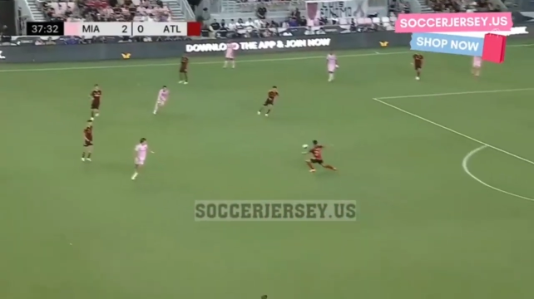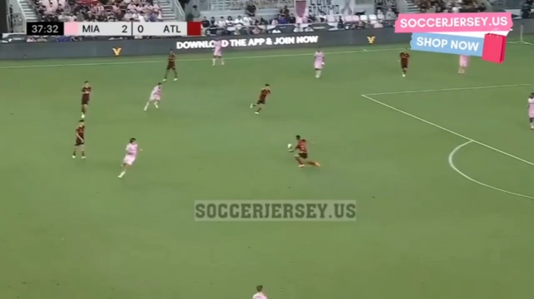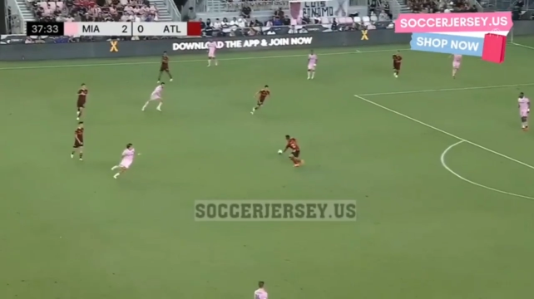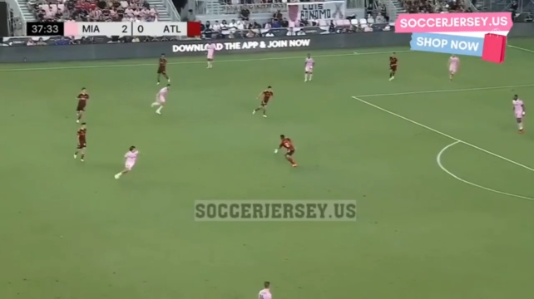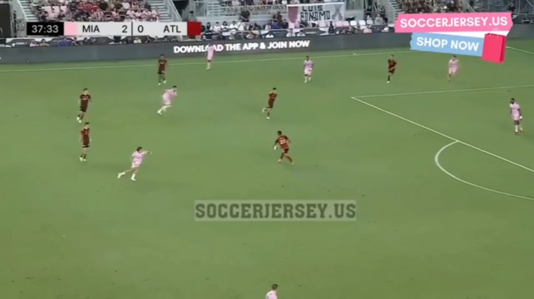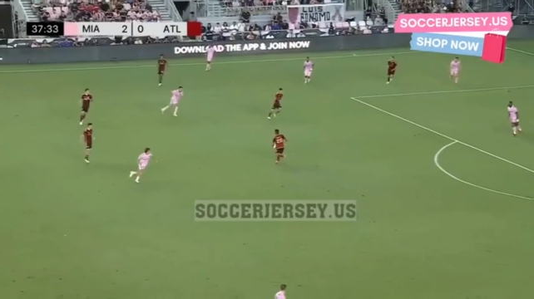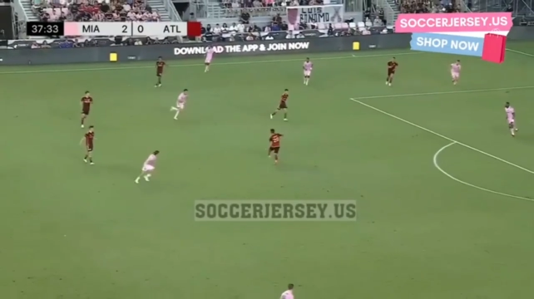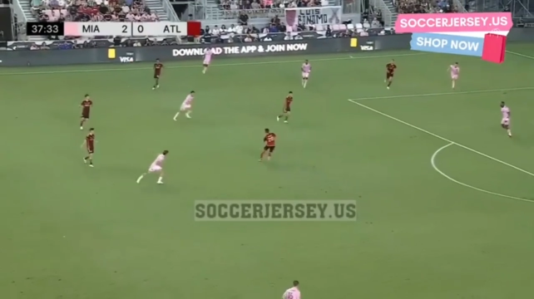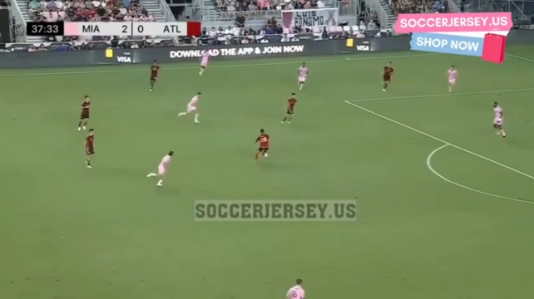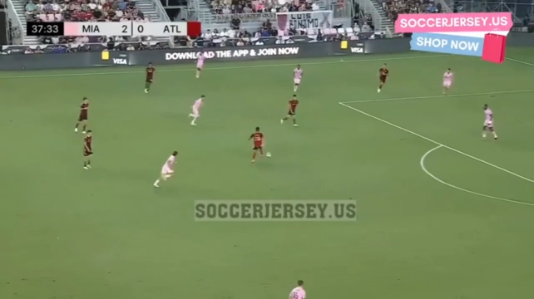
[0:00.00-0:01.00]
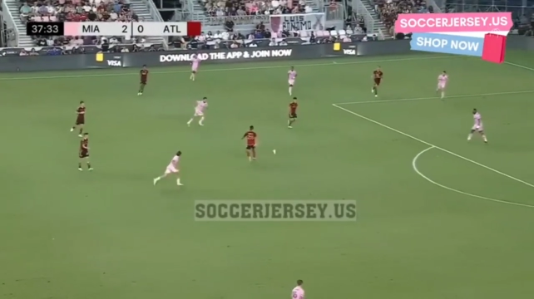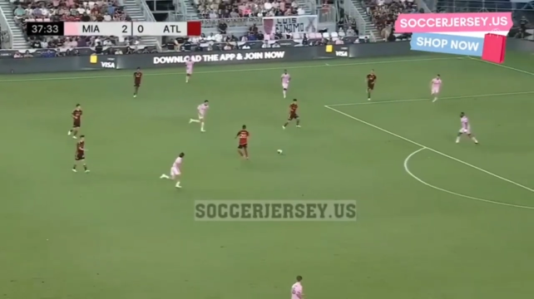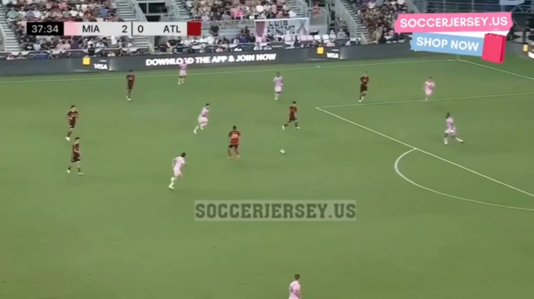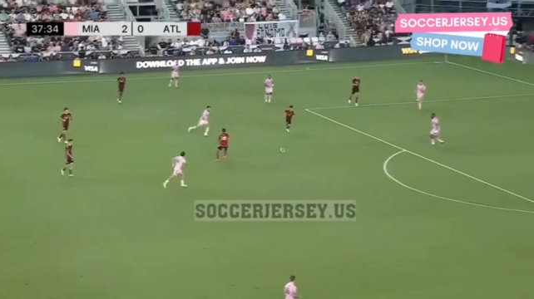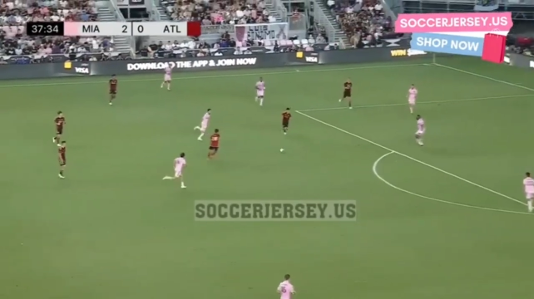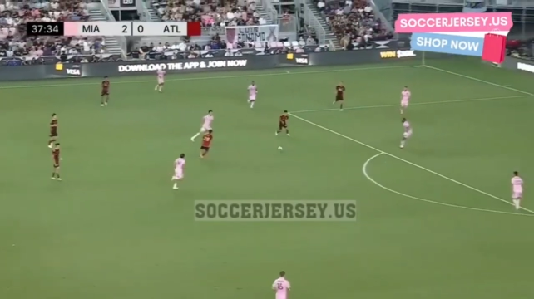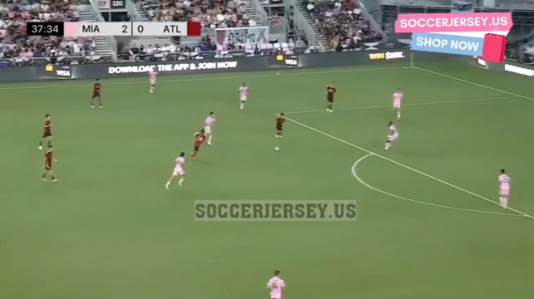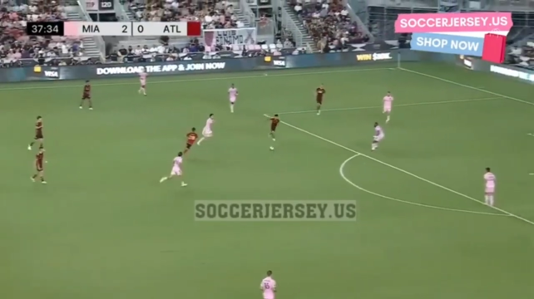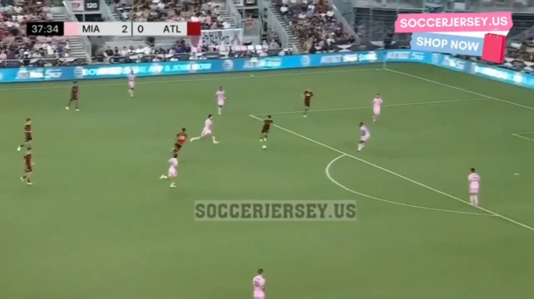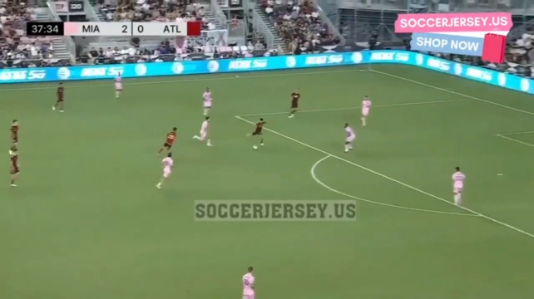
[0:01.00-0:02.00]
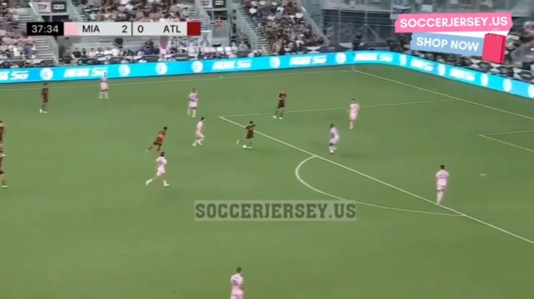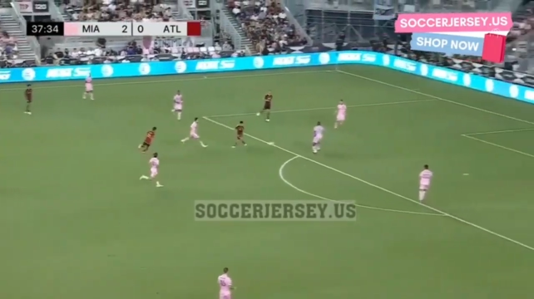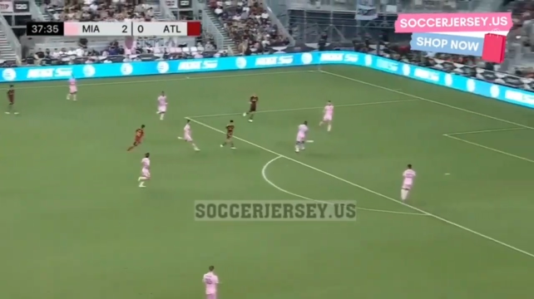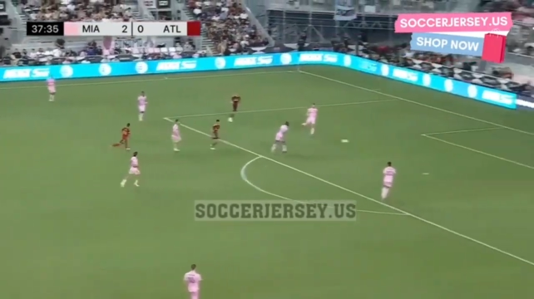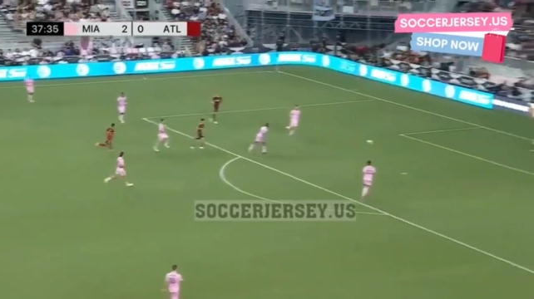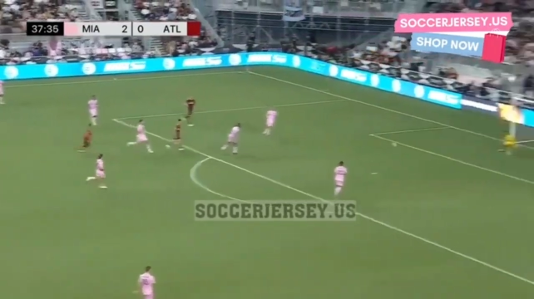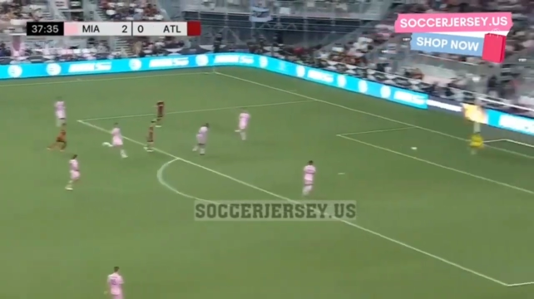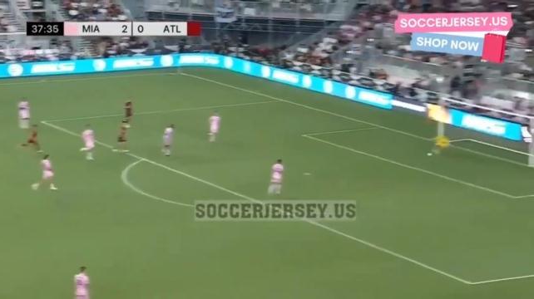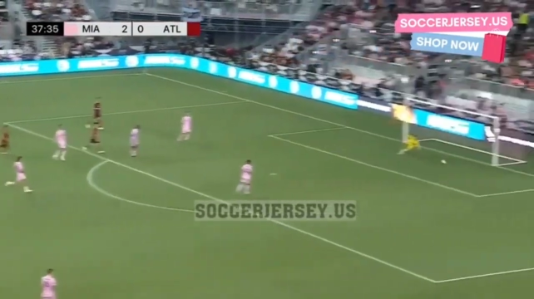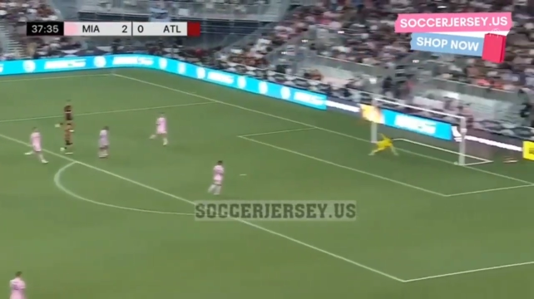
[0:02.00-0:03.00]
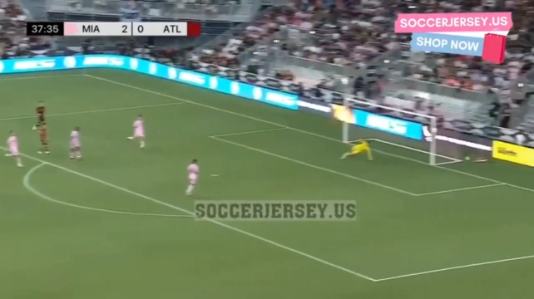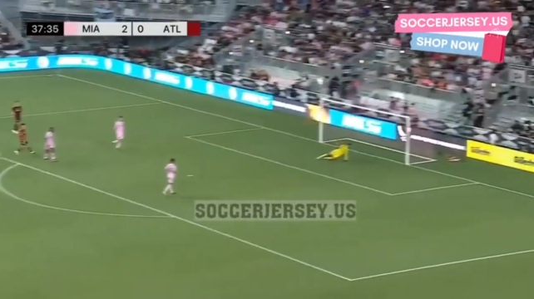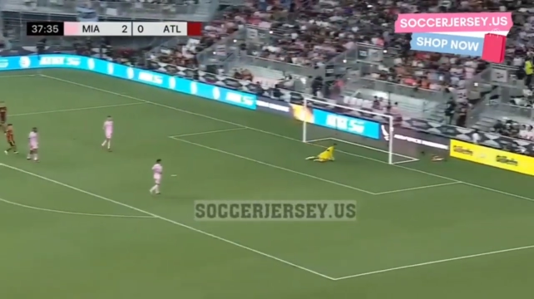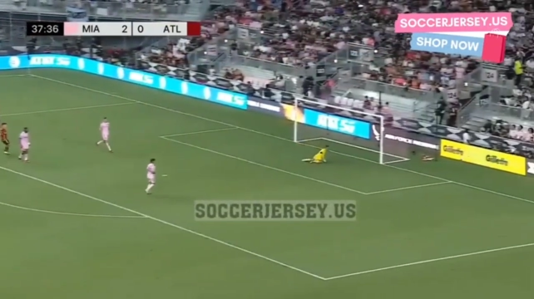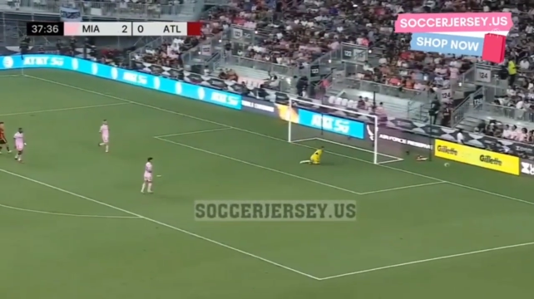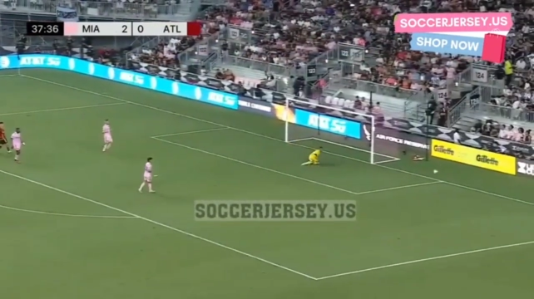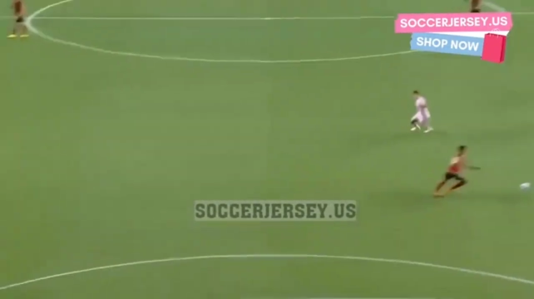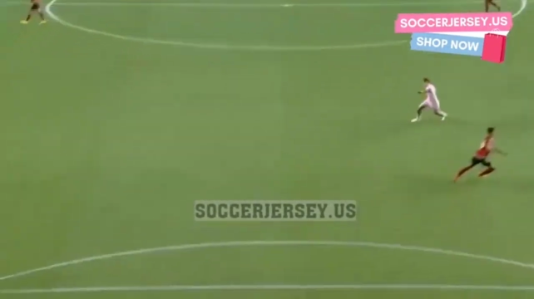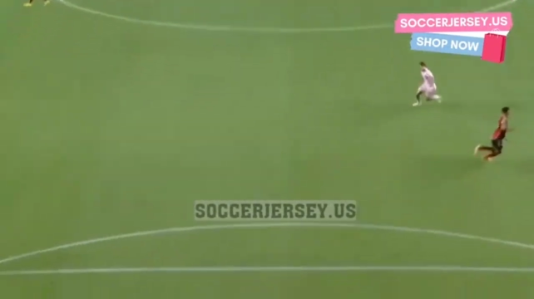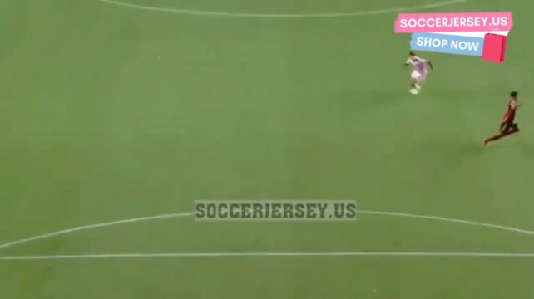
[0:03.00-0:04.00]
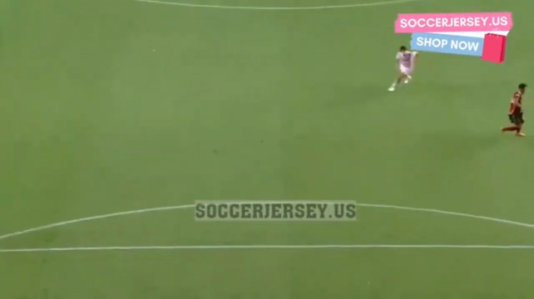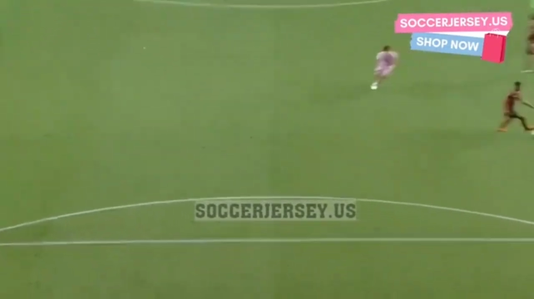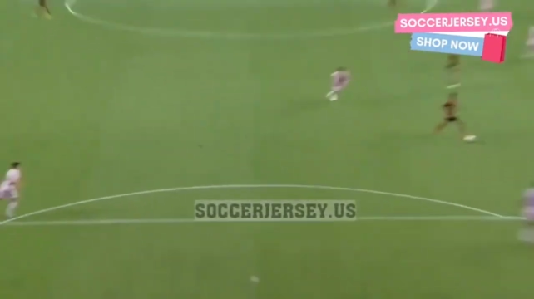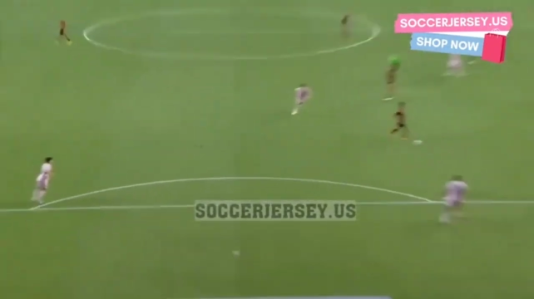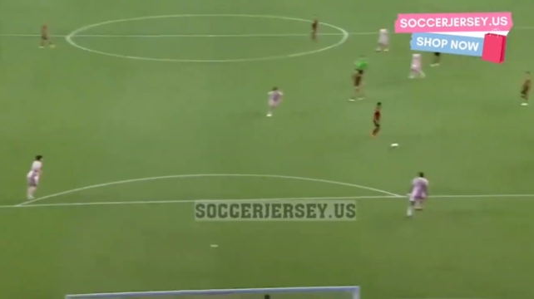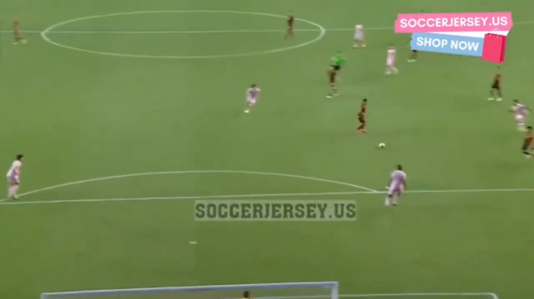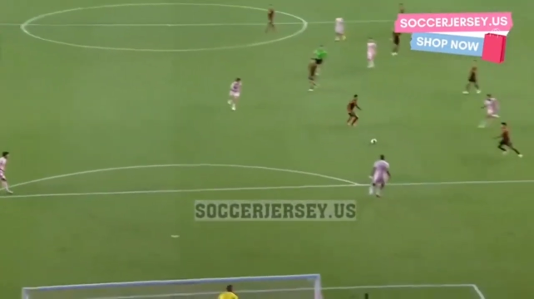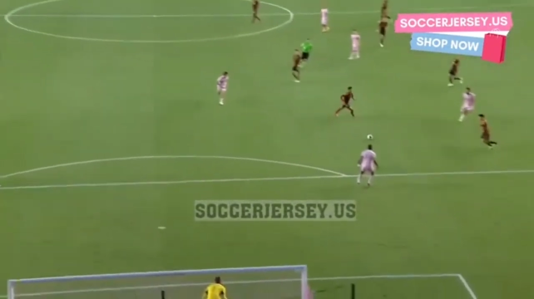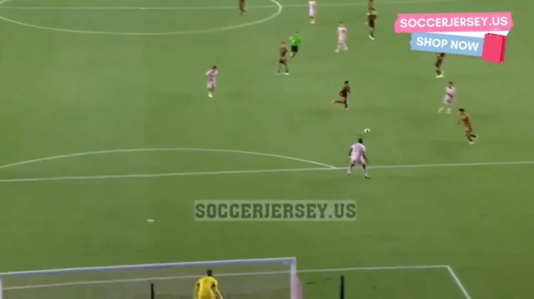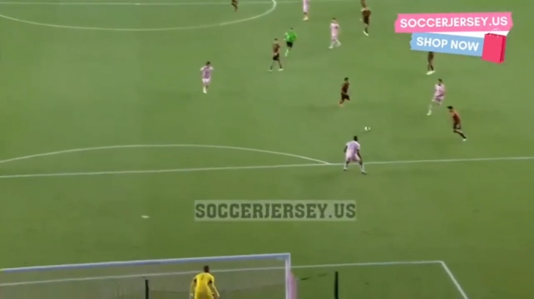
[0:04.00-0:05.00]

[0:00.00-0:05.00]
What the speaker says: [unreadable: no face in view]